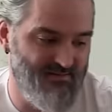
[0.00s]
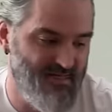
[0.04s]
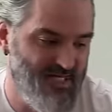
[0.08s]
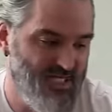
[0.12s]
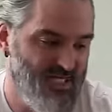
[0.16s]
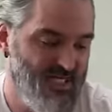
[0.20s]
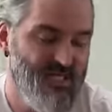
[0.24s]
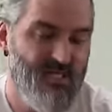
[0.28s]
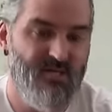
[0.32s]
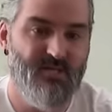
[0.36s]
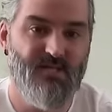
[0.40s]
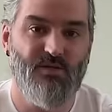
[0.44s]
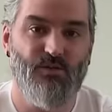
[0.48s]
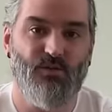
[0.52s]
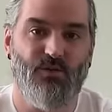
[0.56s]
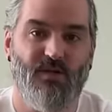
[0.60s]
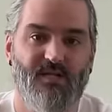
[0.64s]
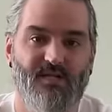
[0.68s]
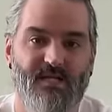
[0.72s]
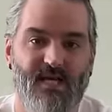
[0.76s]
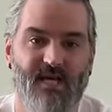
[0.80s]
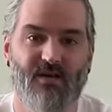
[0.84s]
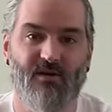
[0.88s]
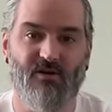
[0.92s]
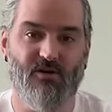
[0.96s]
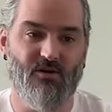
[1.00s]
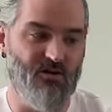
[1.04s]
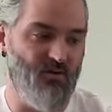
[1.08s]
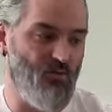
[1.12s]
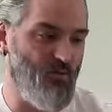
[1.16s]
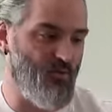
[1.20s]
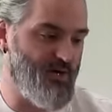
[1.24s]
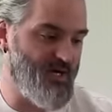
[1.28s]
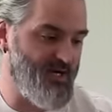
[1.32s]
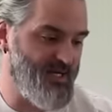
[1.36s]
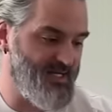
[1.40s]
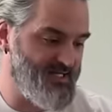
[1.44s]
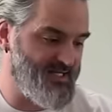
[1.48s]
So we're going to take a look at
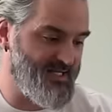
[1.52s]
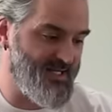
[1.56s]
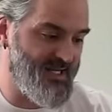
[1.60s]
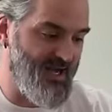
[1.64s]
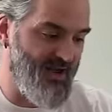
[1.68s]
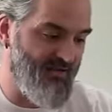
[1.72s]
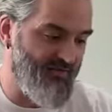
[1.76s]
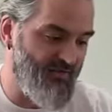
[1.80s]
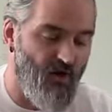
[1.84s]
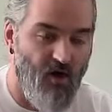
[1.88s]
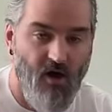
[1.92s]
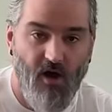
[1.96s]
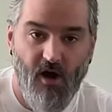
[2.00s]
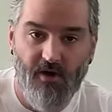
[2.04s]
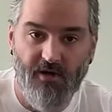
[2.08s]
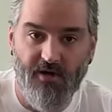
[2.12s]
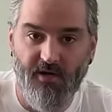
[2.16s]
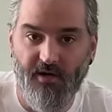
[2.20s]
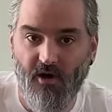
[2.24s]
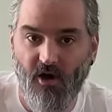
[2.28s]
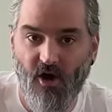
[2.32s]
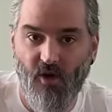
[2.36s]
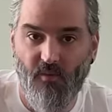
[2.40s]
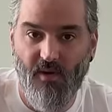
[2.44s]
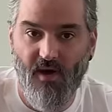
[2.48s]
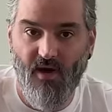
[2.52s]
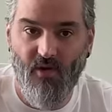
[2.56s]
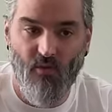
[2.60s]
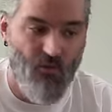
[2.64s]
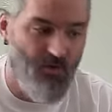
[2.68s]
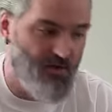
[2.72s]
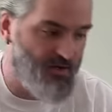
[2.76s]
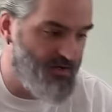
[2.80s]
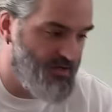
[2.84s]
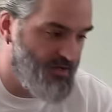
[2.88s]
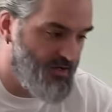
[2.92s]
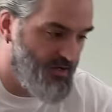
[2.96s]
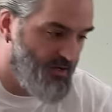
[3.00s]
what it is together. I only know about
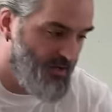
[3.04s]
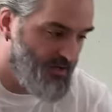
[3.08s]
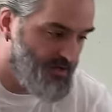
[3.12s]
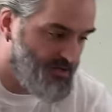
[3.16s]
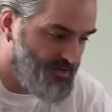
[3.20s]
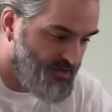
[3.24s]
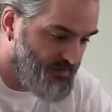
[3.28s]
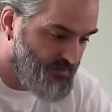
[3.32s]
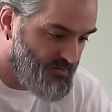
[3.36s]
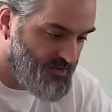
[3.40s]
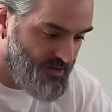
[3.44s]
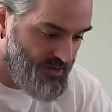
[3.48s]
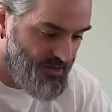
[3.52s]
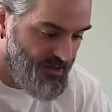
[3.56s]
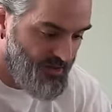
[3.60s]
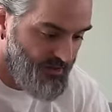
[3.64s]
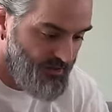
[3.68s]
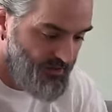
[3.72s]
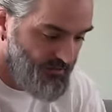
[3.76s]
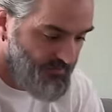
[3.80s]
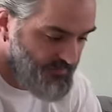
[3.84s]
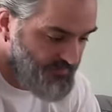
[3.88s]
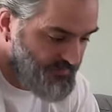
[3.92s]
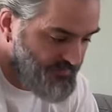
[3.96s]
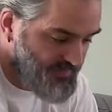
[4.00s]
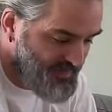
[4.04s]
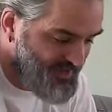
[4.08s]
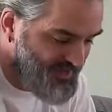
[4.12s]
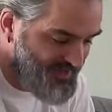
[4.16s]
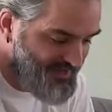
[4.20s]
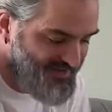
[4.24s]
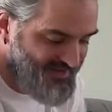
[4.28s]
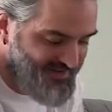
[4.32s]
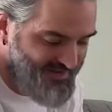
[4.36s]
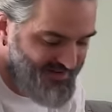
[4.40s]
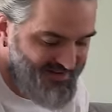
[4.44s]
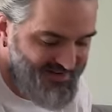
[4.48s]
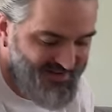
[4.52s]
one of the items. I know,
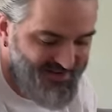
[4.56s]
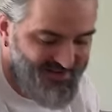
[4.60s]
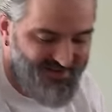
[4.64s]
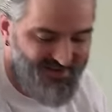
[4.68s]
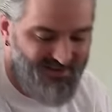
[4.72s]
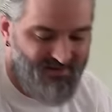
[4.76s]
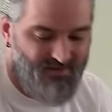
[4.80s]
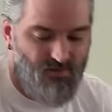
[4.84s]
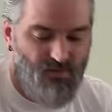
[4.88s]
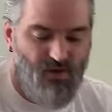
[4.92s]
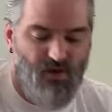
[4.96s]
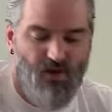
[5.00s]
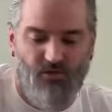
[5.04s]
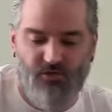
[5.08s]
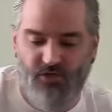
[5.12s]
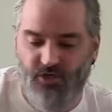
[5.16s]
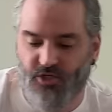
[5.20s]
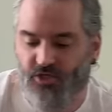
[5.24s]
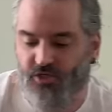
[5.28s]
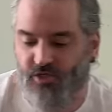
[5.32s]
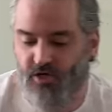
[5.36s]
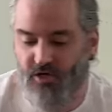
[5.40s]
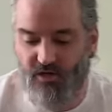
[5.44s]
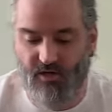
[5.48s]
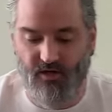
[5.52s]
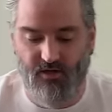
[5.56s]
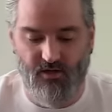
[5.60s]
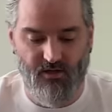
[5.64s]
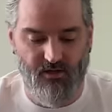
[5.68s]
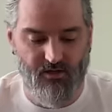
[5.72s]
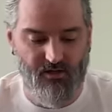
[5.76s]
well, I'll just show you.